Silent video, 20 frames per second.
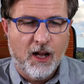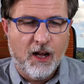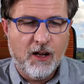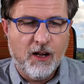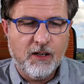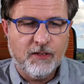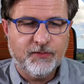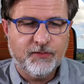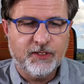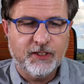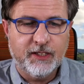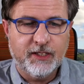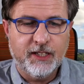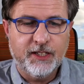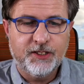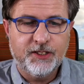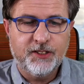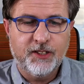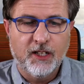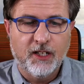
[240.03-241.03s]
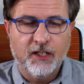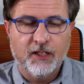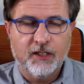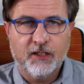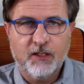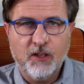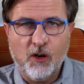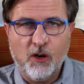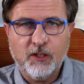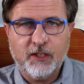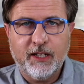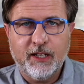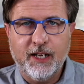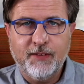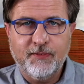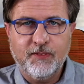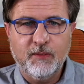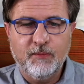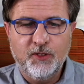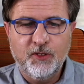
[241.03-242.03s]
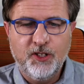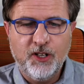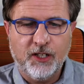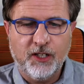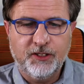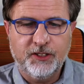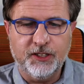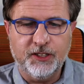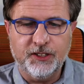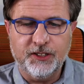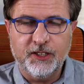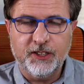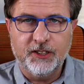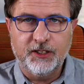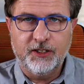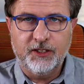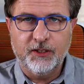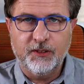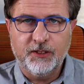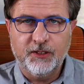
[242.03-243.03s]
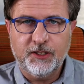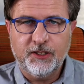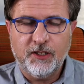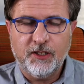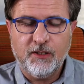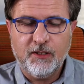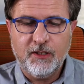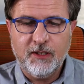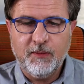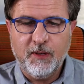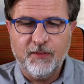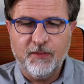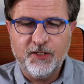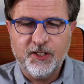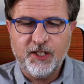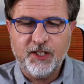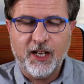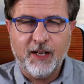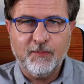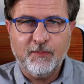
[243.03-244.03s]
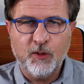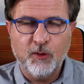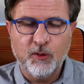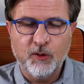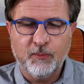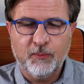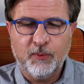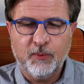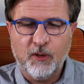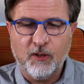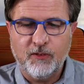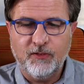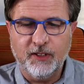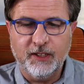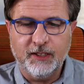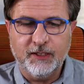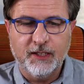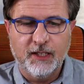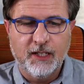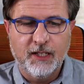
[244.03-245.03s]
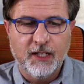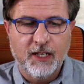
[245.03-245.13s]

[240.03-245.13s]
After this, God gave them judges until the time of Samuel the prophet.